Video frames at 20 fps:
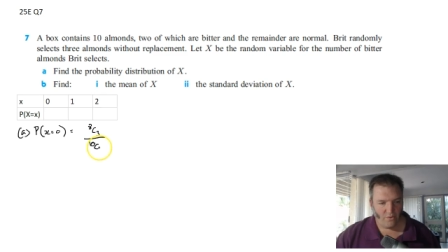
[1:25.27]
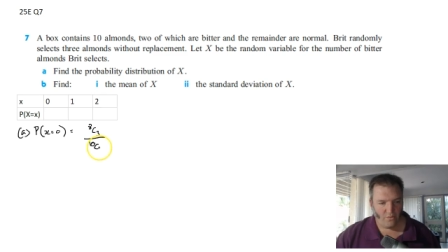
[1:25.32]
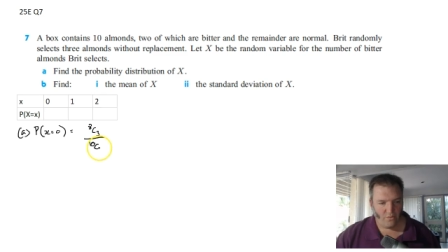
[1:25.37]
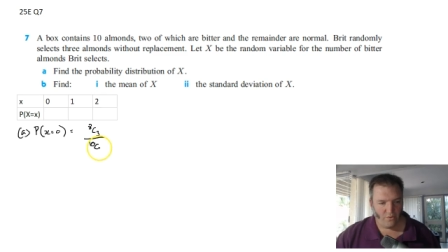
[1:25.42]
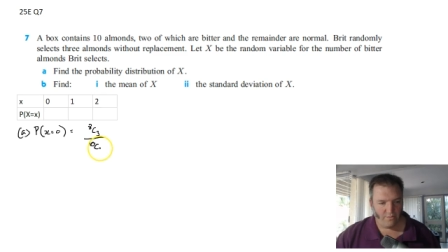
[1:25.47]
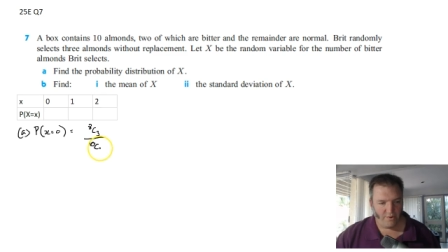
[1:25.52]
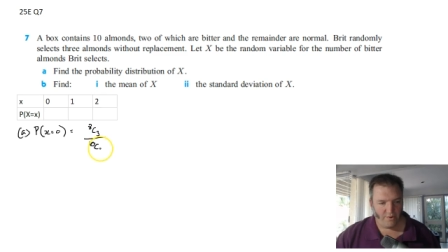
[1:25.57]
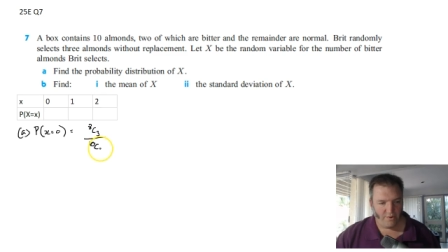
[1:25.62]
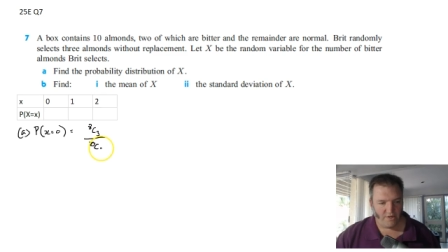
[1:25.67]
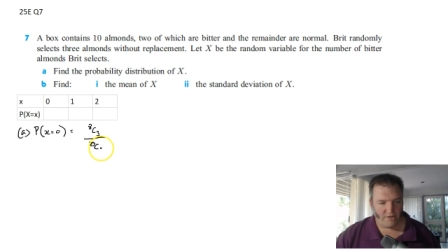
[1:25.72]

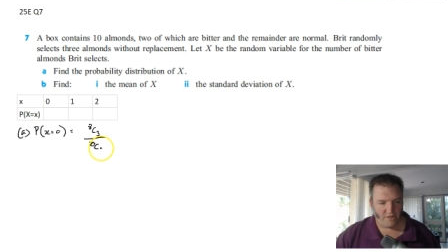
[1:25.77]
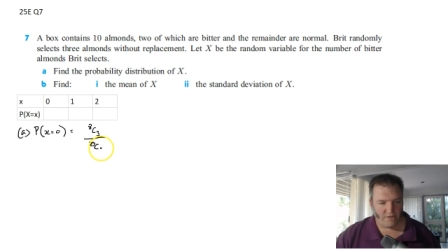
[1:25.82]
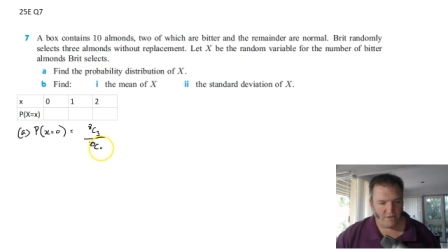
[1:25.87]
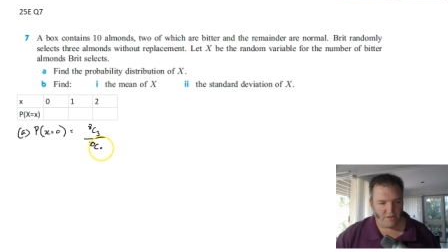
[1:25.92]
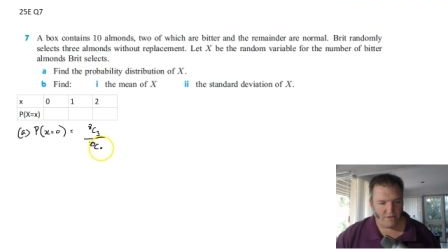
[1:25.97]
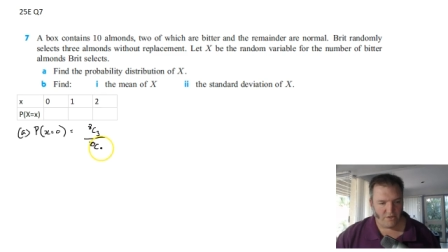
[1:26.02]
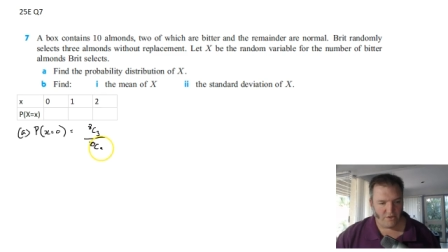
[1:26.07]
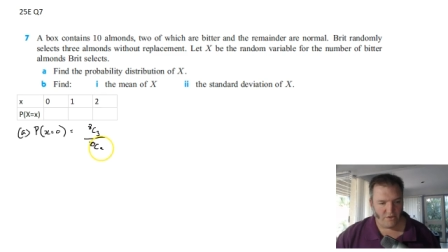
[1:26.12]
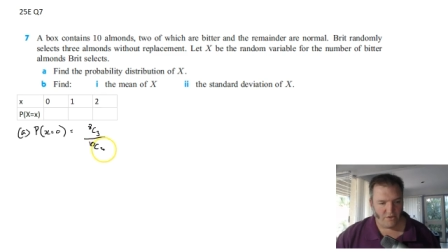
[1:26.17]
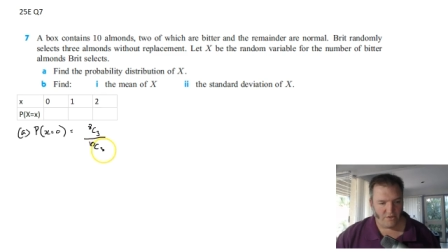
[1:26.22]
would be
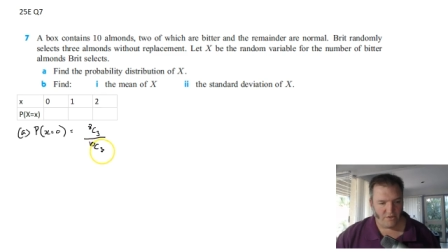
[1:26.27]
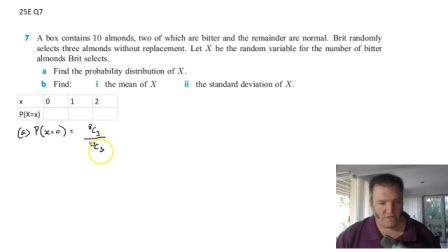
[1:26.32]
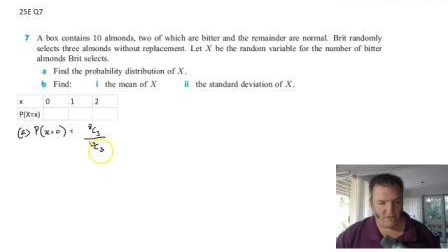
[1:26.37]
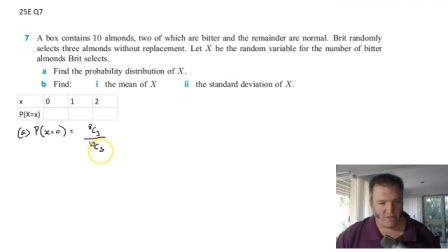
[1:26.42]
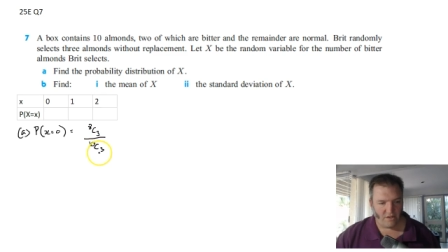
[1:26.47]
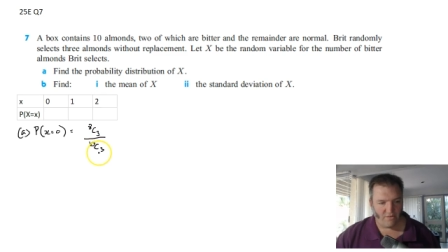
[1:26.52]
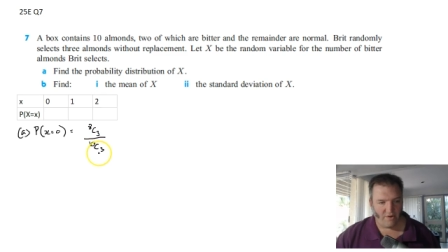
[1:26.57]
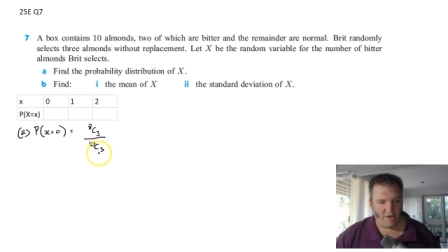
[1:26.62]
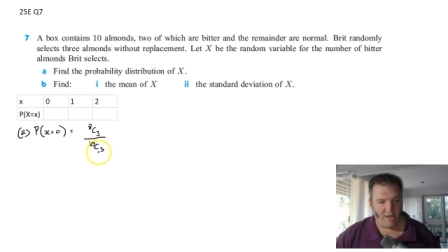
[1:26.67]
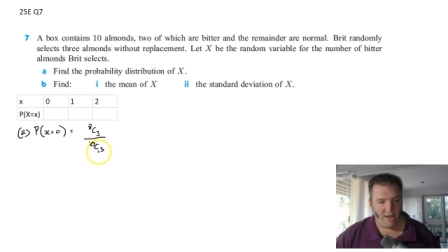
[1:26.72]
just choosing
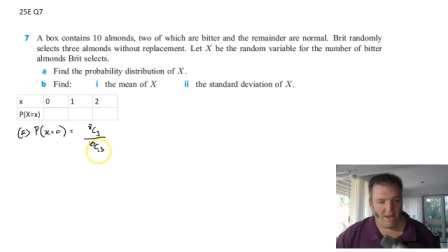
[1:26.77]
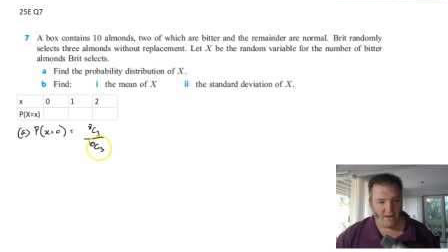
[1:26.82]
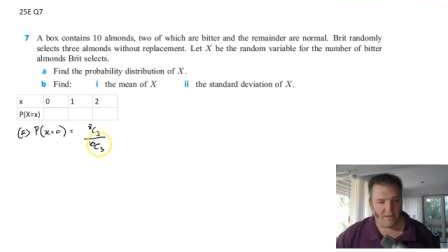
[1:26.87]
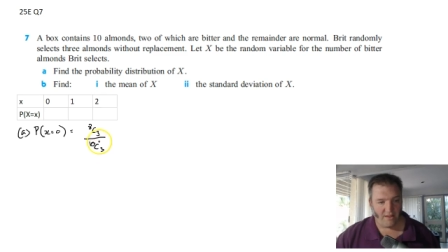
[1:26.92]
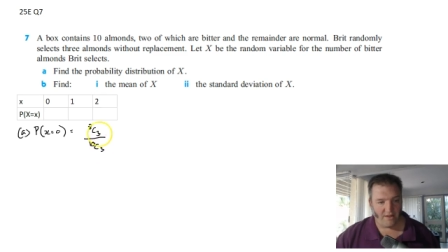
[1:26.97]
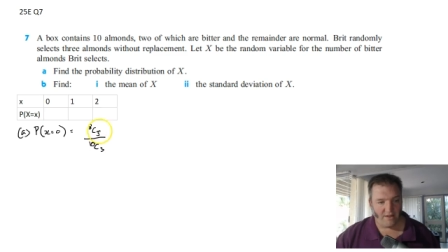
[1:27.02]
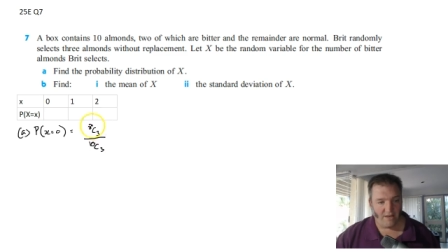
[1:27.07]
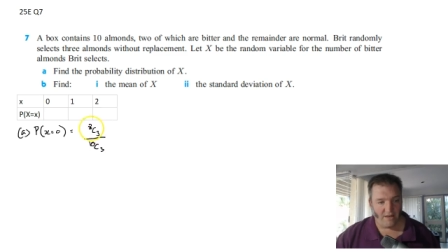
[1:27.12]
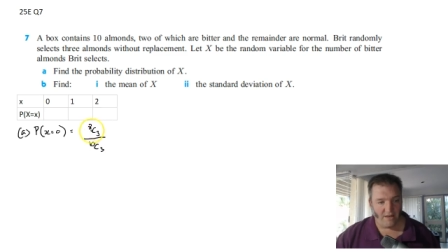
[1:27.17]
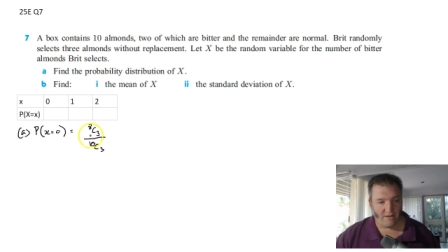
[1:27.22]
3 out of the
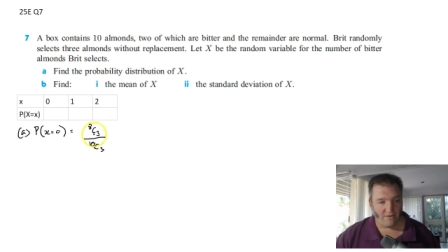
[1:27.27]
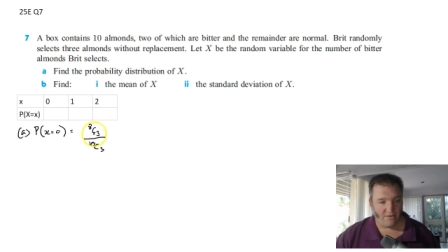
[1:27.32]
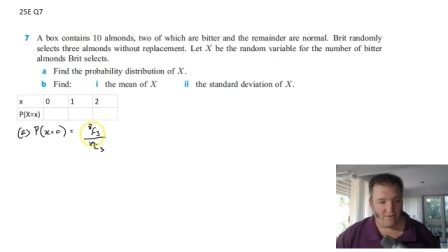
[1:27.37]
10.